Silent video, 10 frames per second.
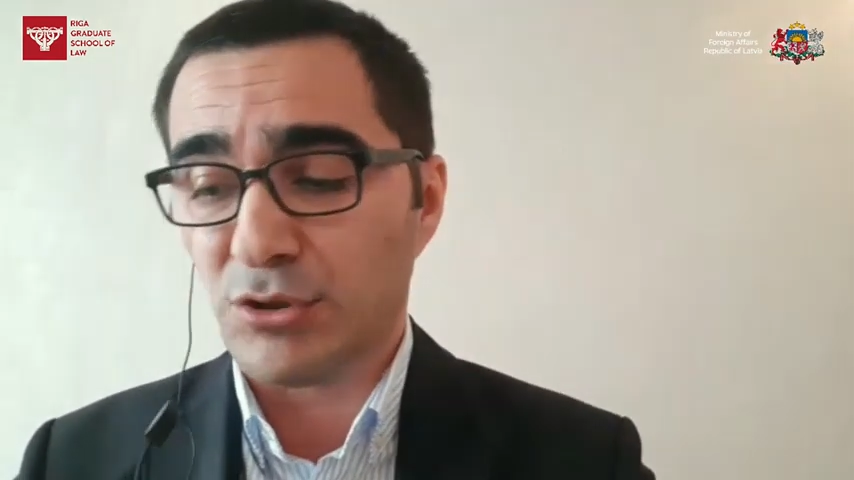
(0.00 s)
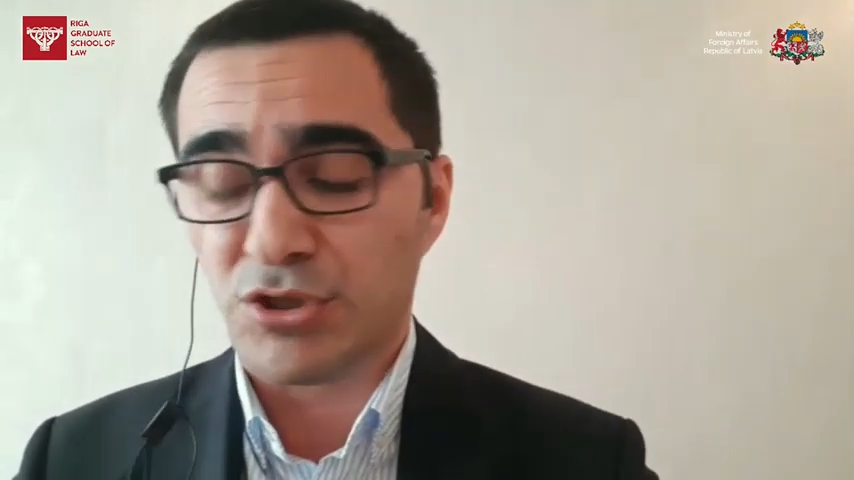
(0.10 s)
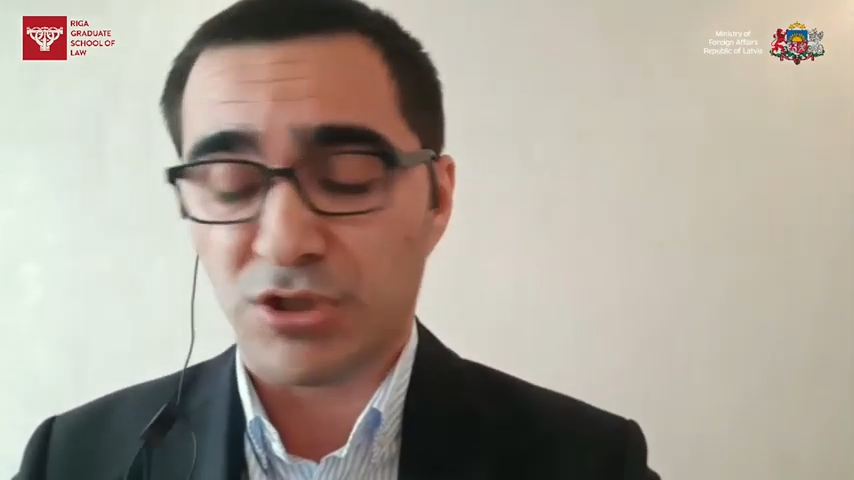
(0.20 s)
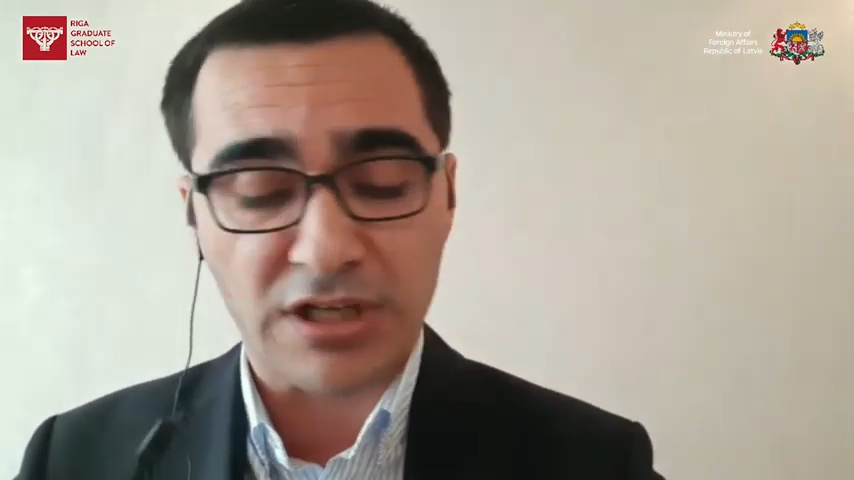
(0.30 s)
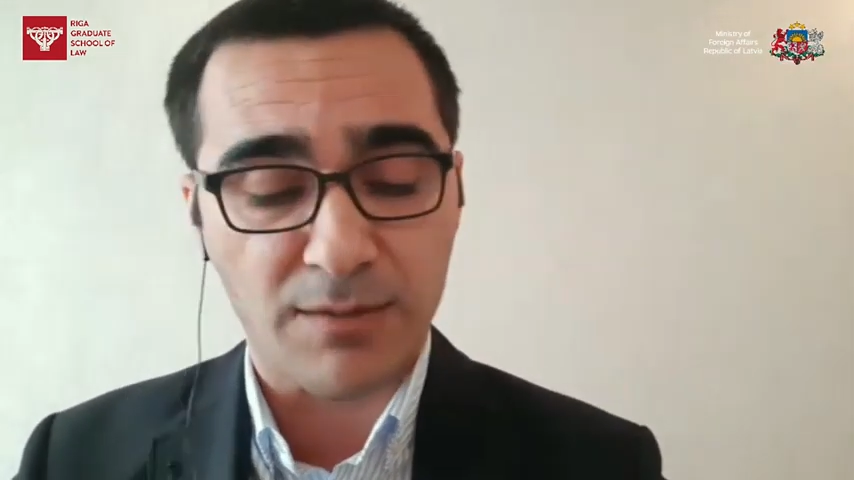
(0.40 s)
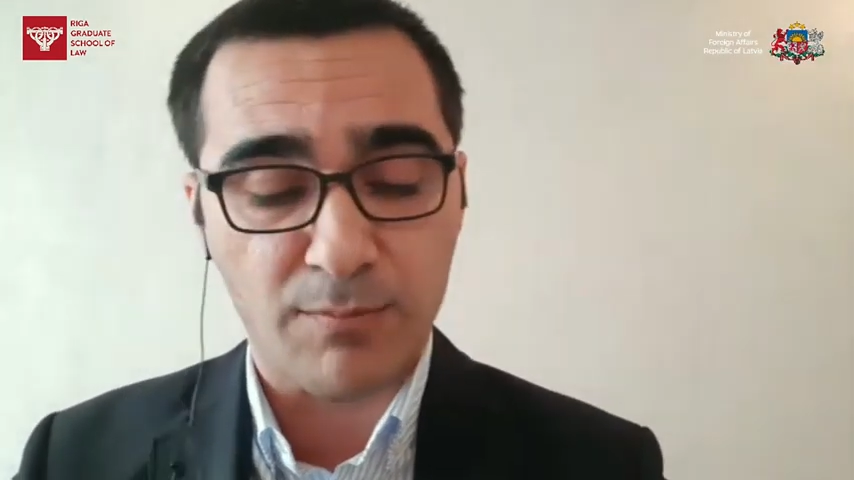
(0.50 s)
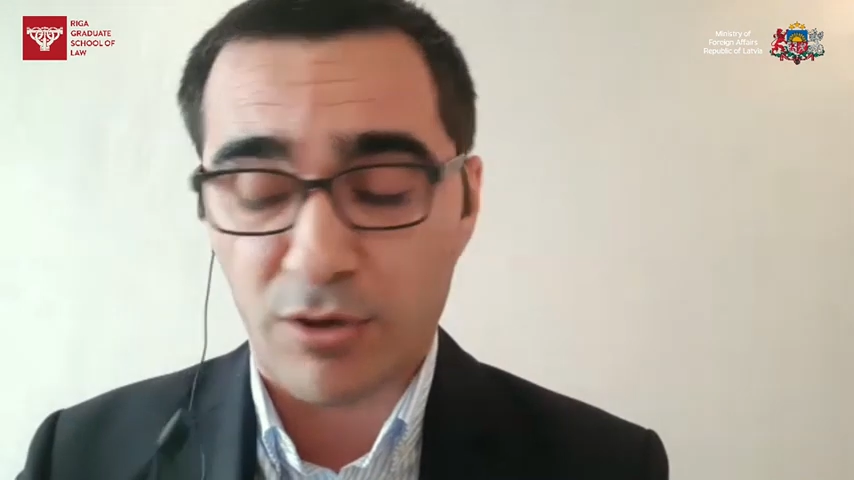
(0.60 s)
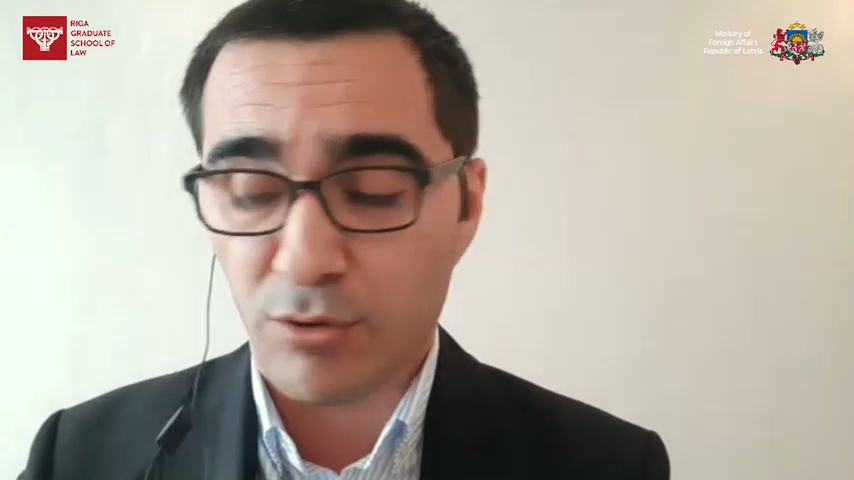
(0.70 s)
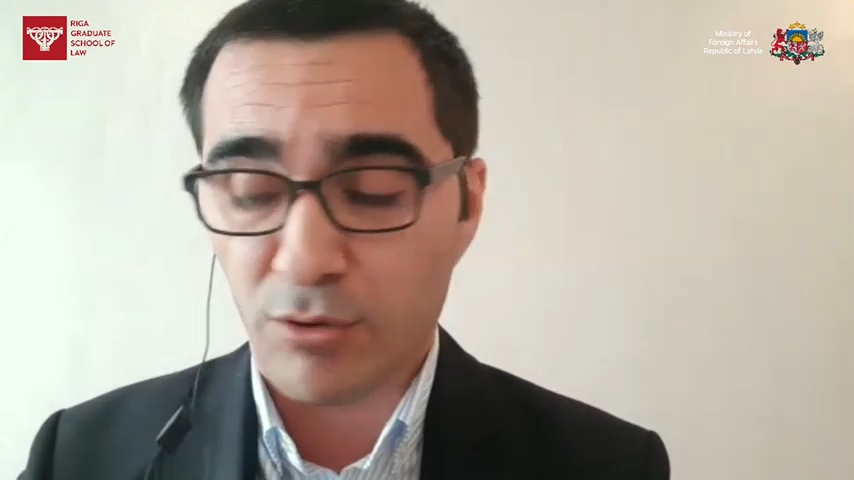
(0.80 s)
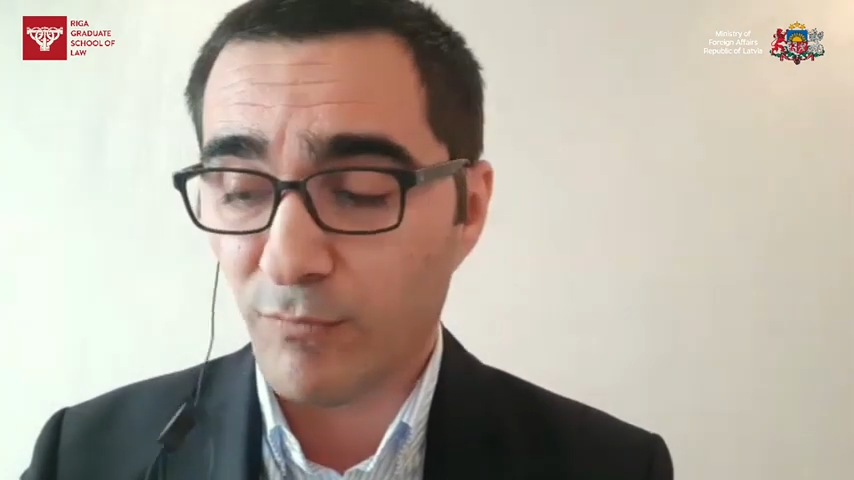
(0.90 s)
this
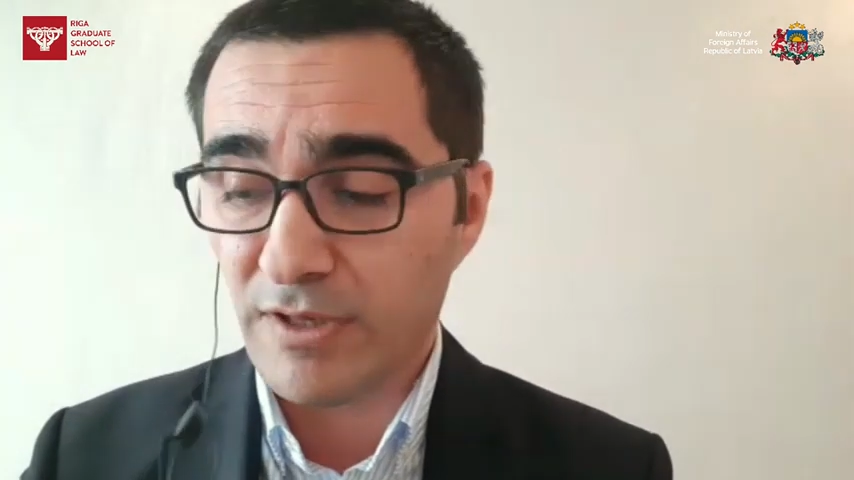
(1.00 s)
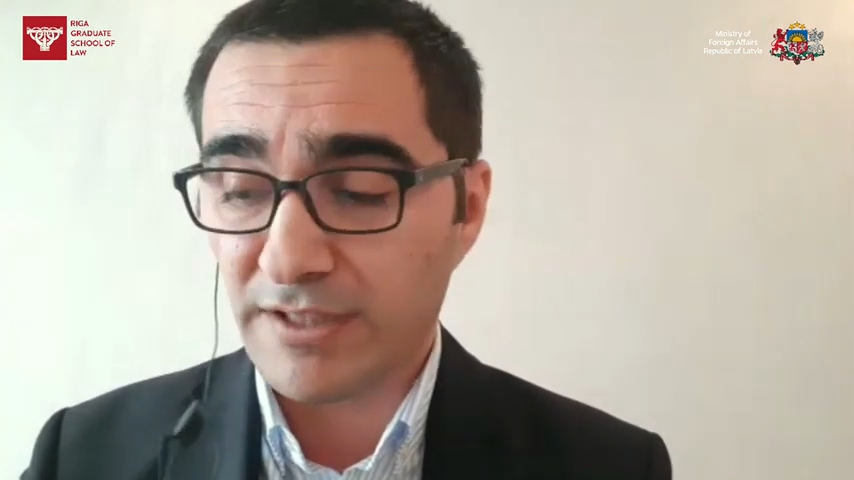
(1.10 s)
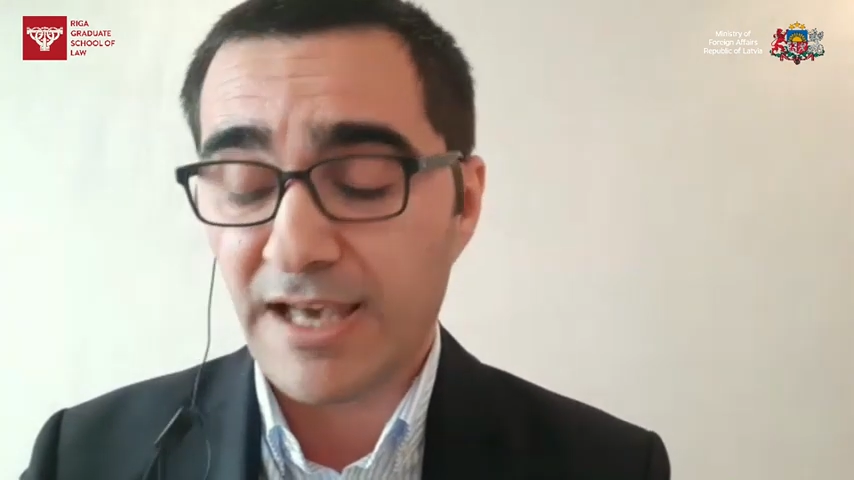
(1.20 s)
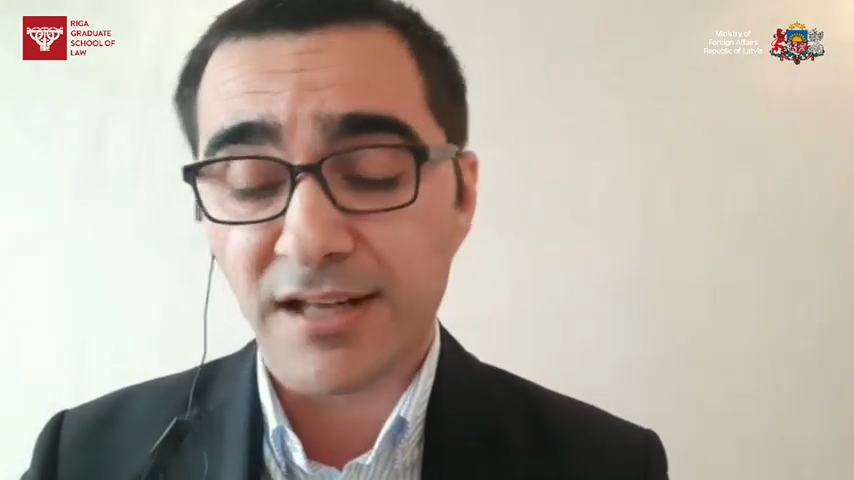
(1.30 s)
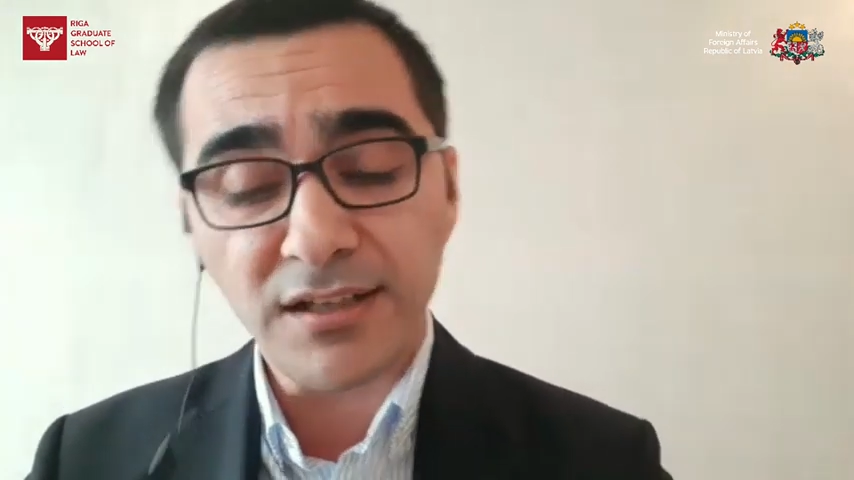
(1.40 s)
Karabakh conflict.